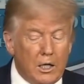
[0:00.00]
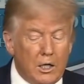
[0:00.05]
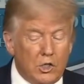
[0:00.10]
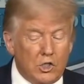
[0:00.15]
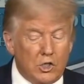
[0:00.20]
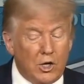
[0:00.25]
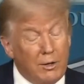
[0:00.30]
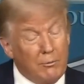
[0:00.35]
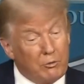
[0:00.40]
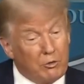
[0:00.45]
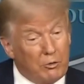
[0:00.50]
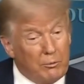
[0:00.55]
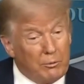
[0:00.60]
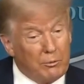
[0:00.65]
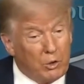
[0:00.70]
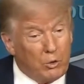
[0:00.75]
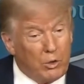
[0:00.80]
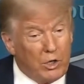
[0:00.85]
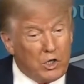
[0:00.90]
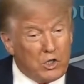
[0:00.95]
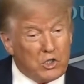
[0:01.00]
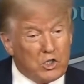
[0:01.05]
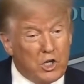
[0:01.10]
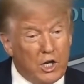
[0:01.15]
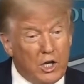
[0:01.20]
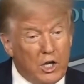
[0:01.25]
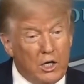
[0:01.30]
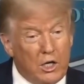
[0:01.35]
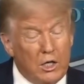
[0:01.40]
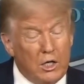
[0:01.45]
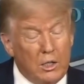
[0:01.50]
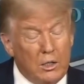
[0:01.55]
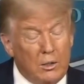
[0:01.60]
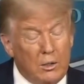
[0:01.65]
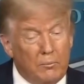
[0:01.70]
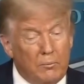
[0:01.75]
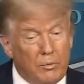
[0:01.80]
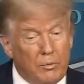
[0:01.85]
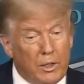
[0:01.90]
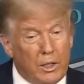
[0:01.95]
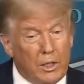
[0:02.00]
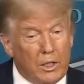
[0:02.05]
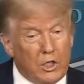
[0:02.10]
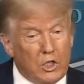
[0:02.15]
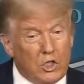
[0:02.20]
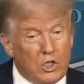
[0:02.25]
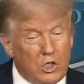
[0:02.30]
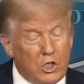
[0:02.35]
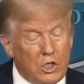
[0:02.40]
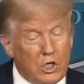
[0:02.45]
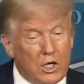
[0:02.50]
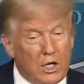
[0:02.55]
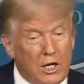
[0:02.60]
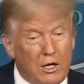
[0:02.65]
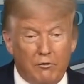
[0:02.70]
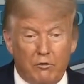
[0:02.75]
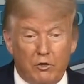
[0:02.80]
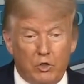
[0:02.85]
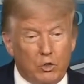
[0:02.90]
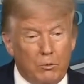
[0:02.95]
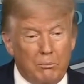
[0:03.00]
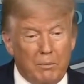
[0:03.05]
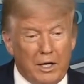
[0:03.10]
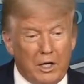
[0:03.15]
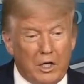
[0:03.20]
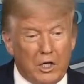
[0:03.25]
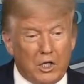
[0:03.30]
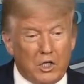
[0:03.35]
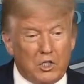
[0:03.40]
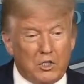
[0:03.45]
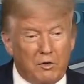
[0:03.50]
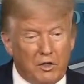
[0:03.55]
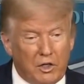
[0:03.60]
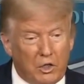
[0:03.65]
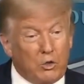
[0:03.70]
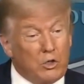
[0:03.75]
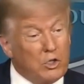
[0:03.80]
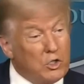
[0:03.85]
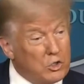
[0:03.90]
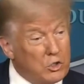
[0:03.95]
She comes from a great state, and she had a tremendous victory.